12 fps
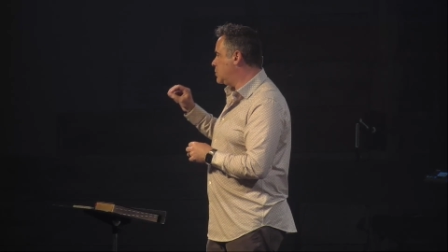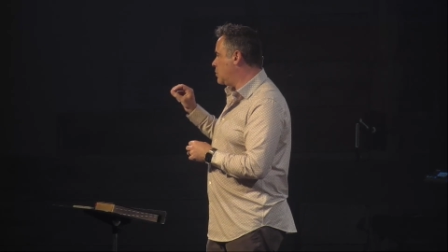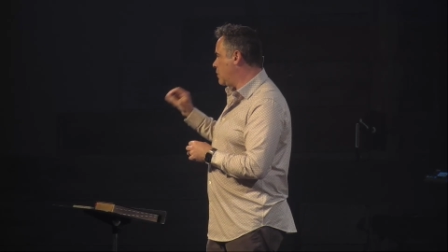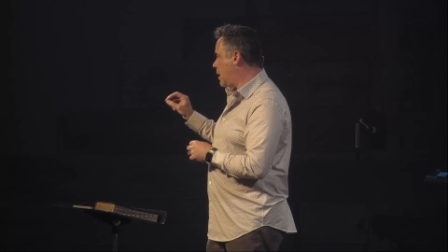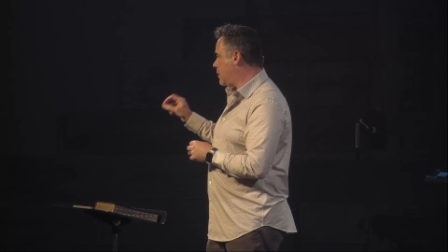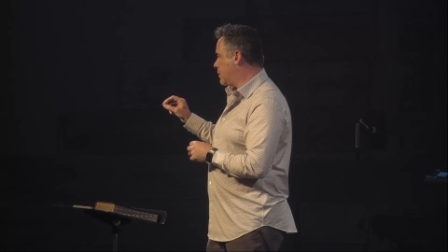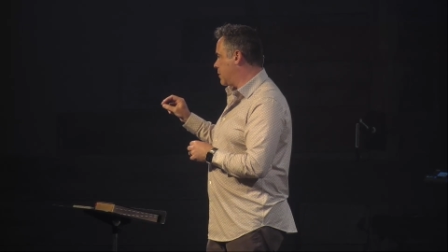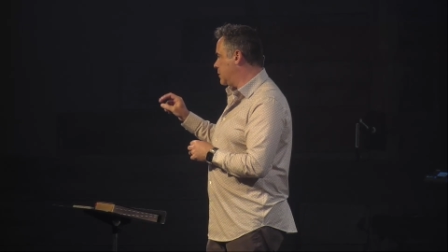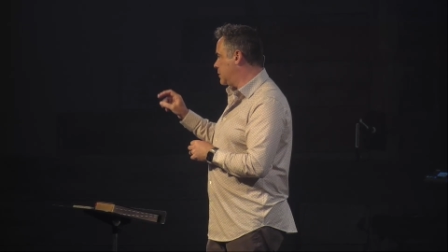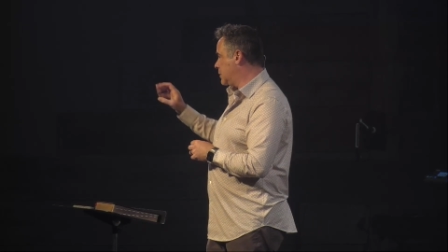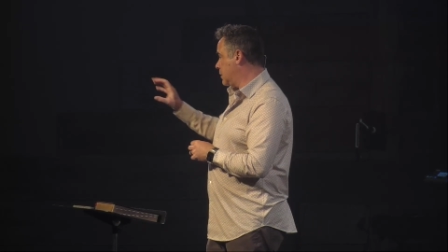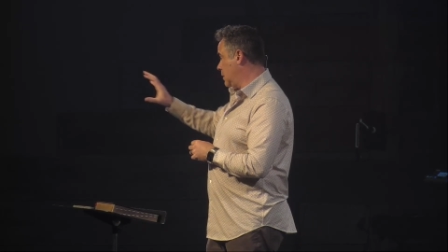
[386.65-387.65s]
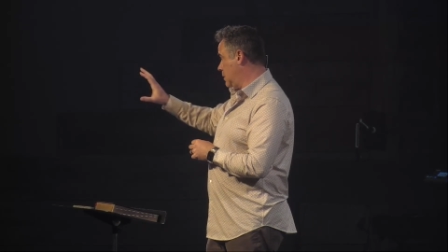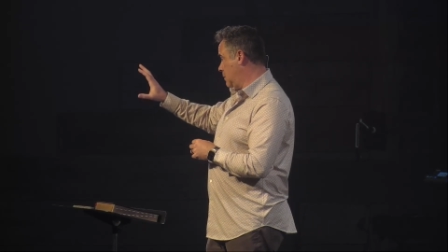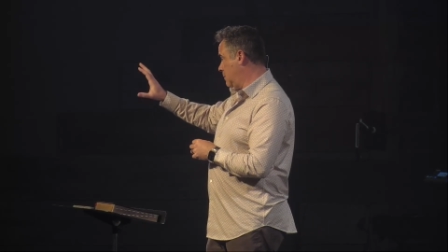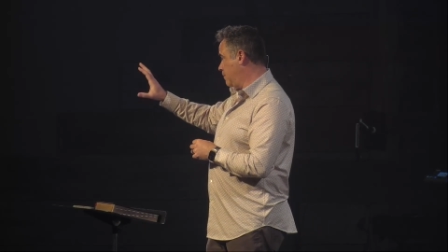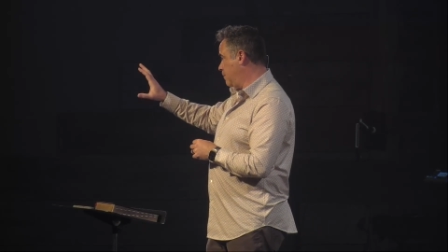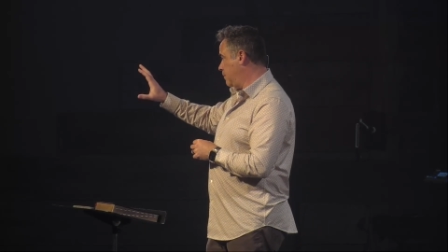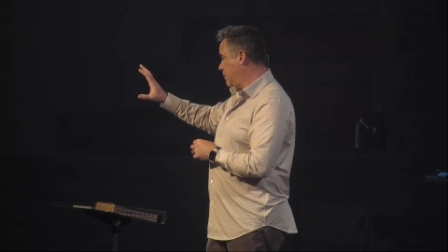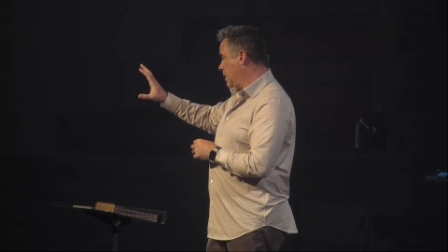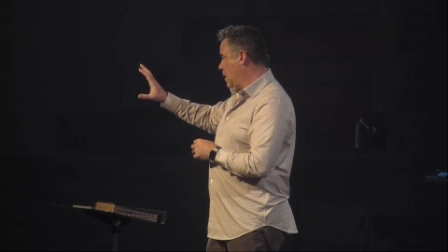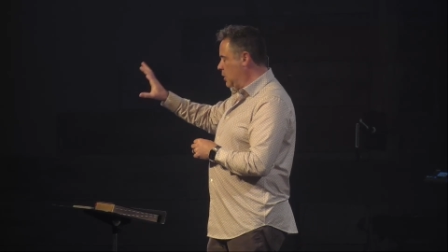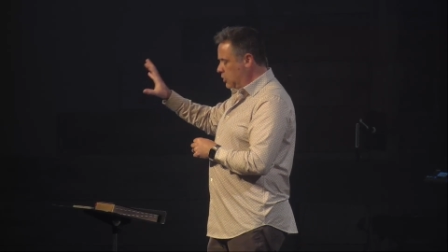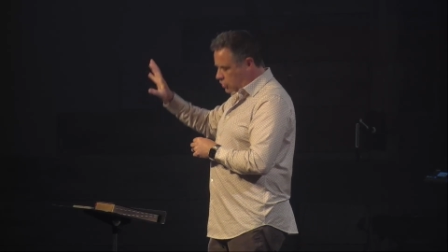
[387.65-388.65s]
to others
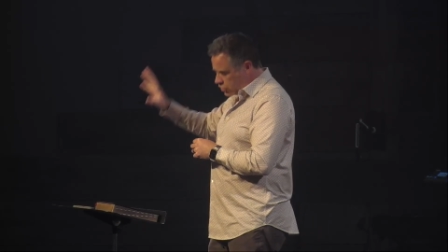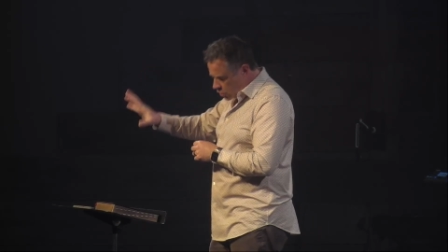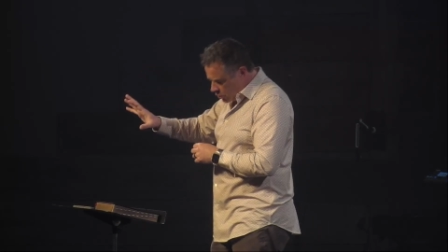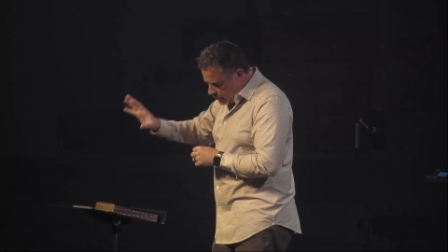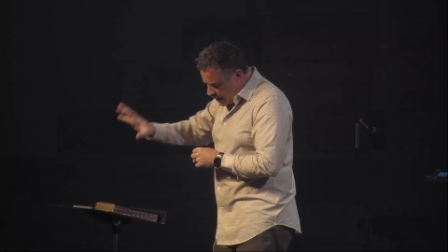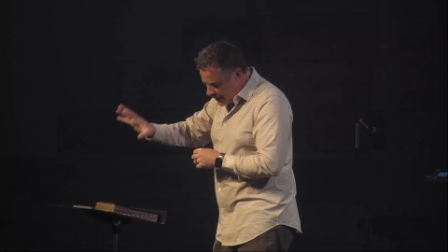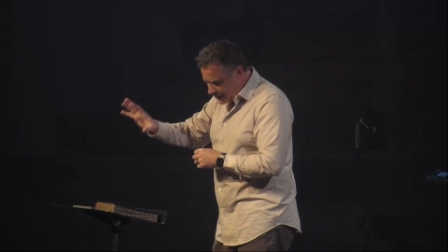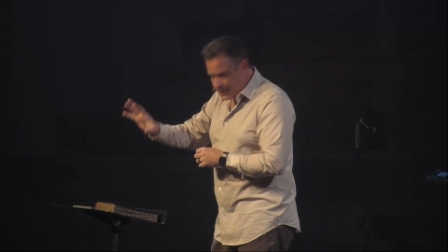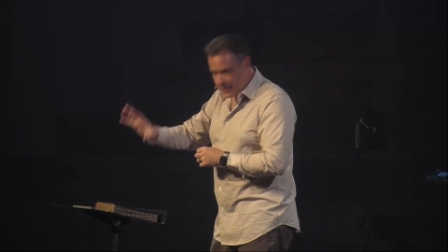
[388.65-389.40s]
so that